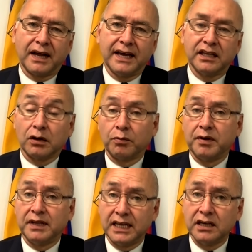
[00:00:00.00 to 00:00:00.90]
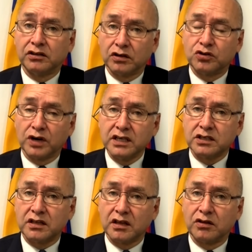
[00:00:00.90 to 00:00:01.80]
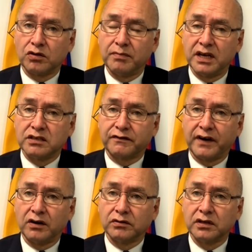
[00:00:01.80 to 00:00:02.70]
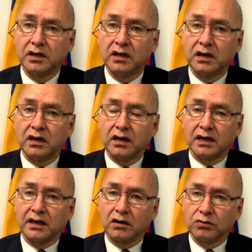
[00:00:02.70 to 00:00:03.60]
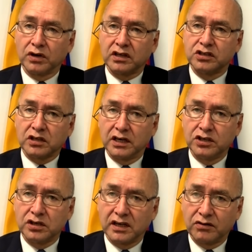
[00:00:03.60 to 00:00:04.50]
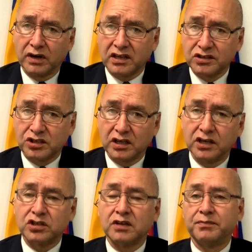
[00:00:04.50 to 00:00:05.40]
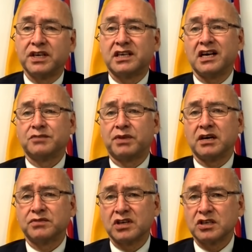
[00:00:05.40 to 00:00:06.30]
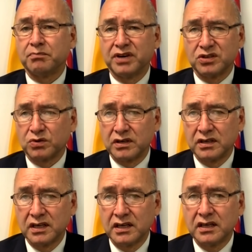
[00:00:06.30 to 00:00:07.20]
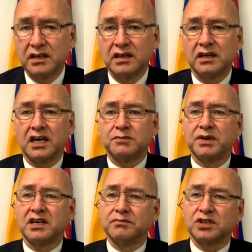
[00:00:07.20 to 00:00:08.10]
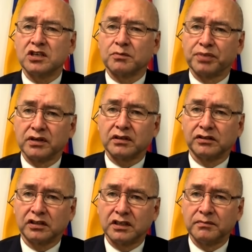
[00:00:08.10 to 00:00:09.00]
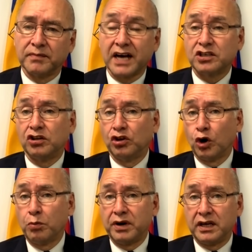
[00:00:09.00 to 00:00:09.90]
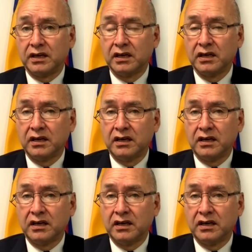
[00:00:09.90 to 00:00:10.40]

plan that we needed to address the, the remains found, uh, let alone reconciliation. And reconciliation has become such a buzzword, has become such a political term. Actually, nobody